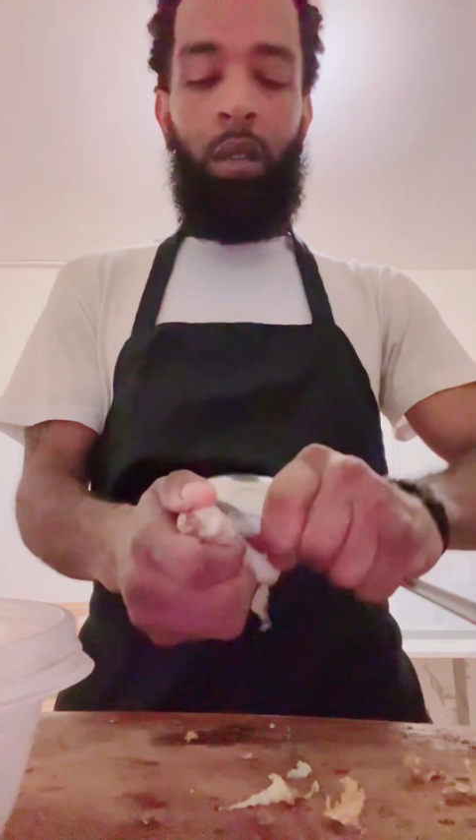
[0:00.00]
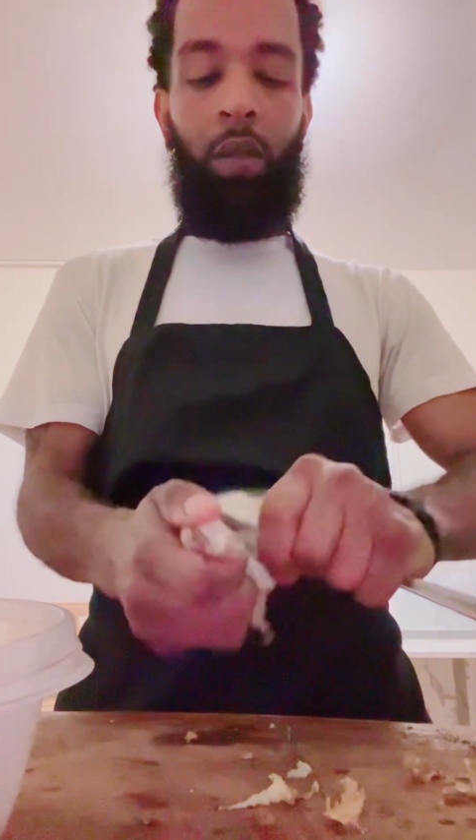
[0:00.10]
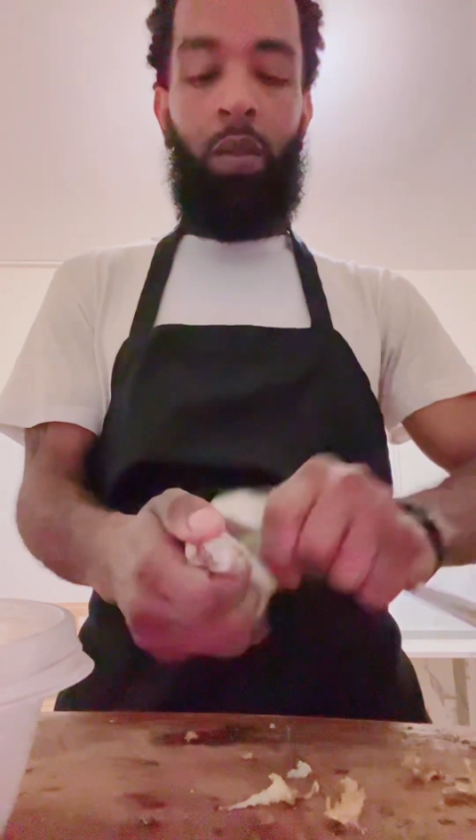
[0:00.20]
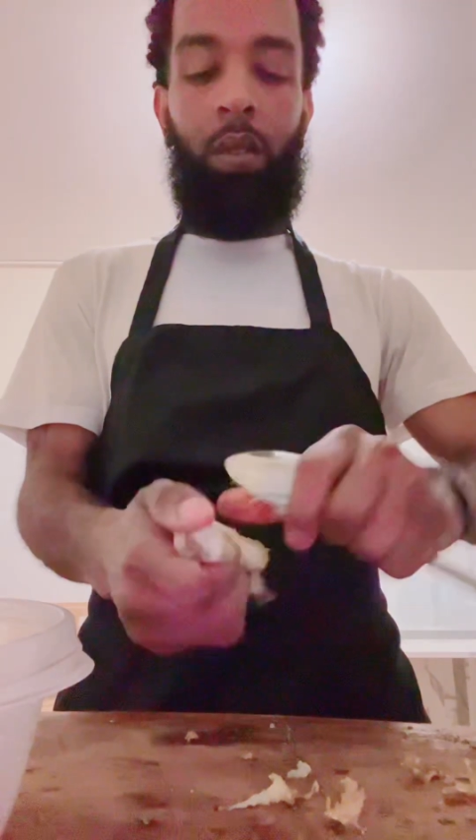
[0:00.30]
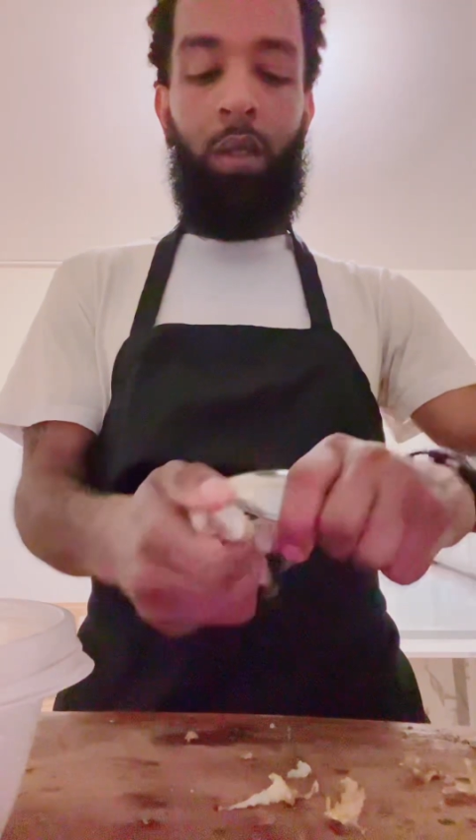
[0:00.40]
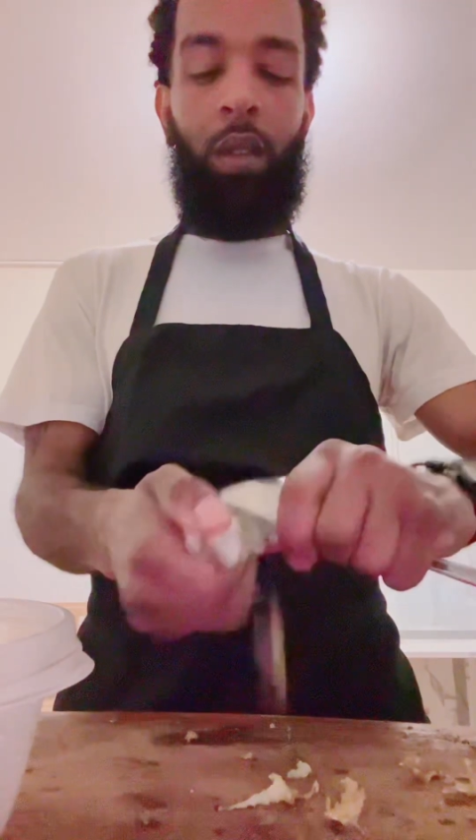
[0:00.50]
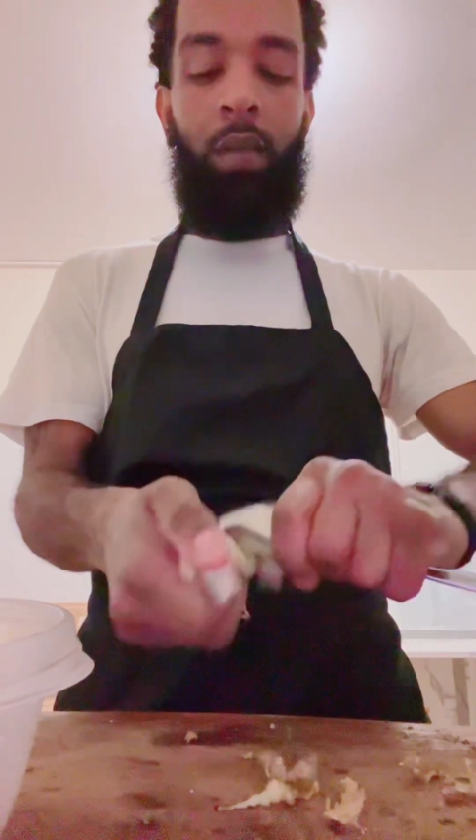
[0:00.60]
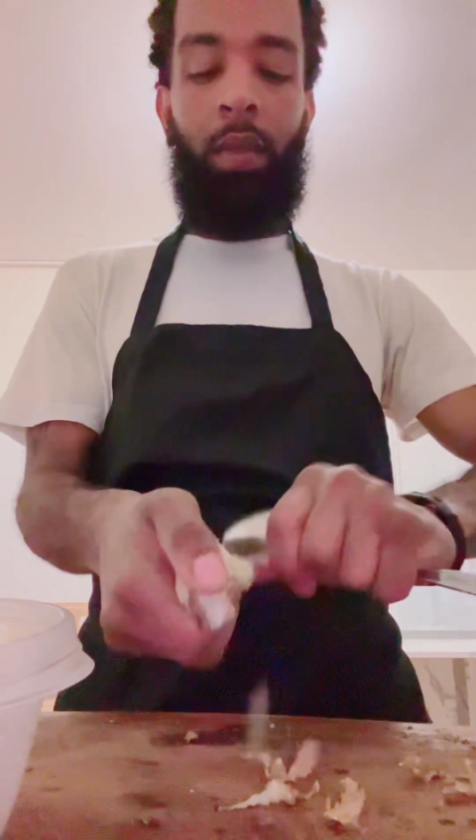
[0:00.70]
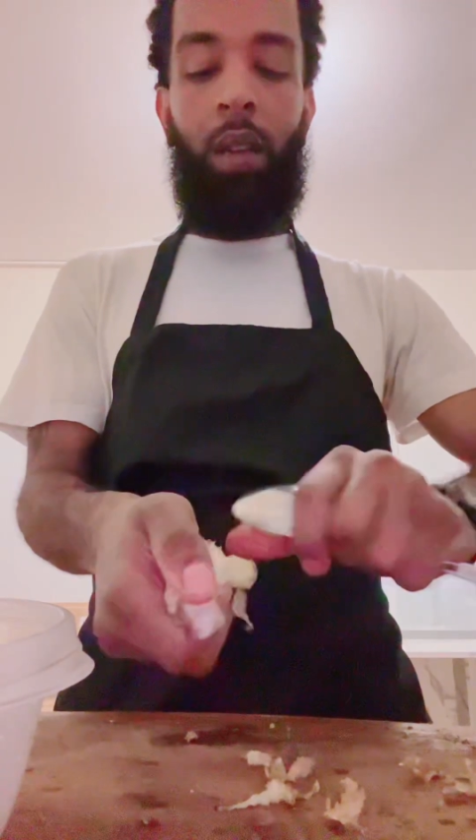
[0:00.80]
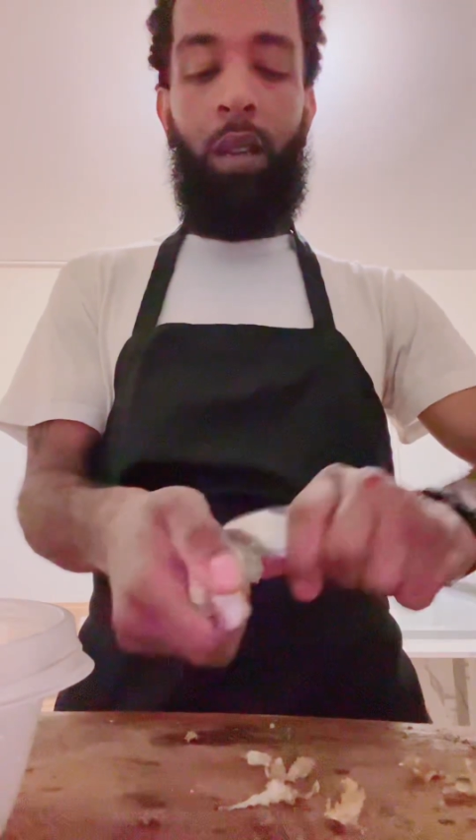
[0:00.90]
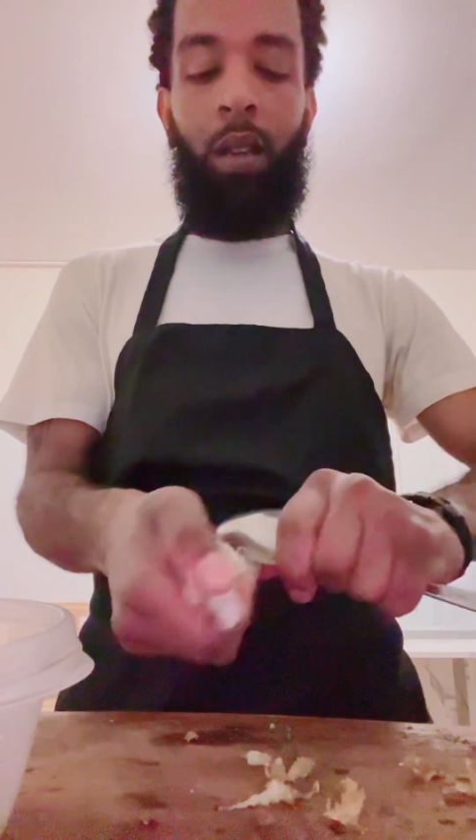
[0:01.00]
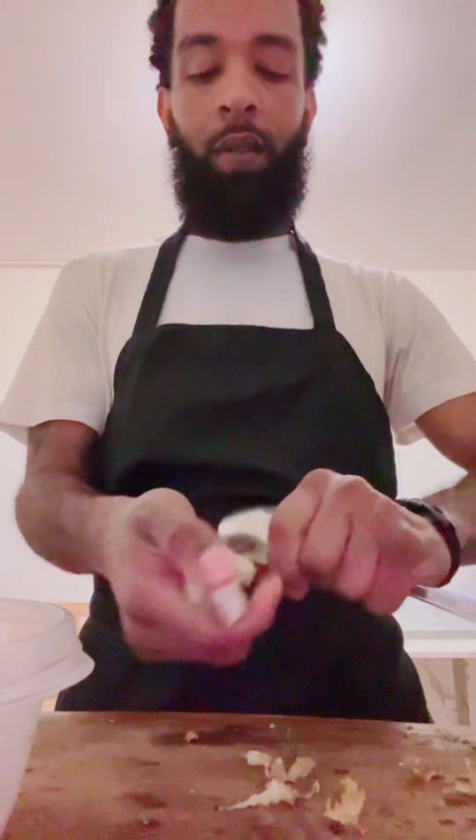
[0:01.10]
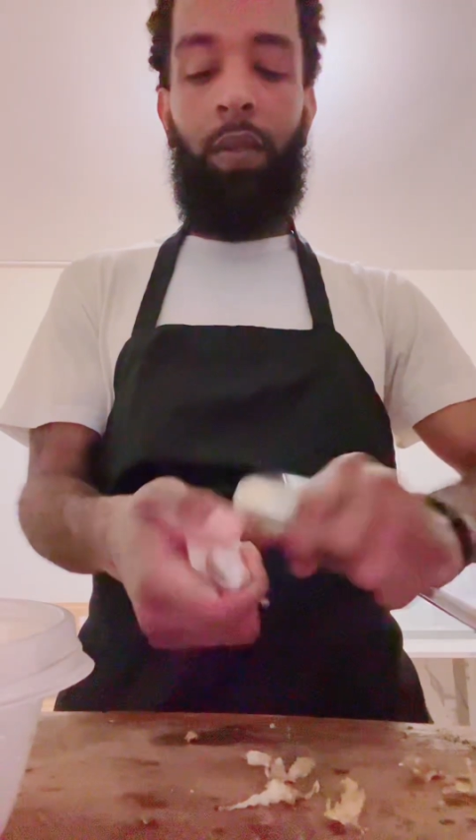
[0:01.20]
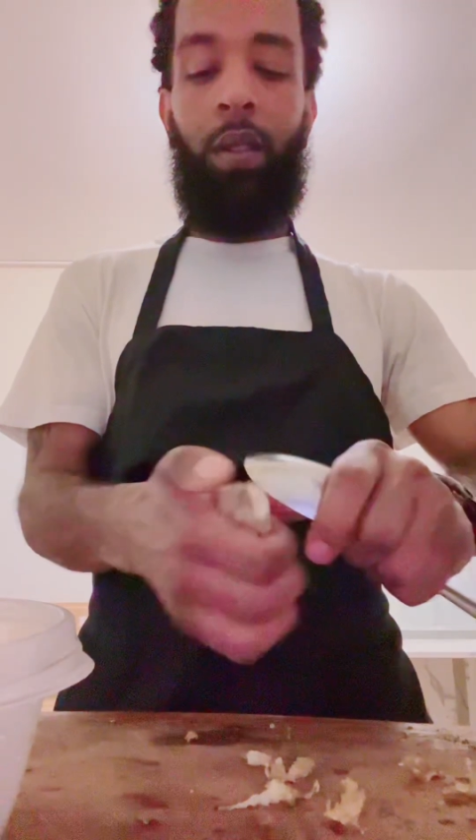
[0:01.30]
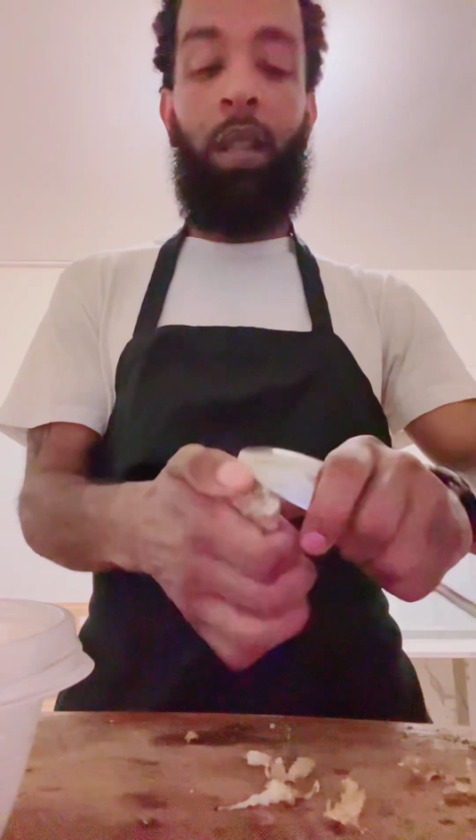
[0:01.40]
Worst day of my life.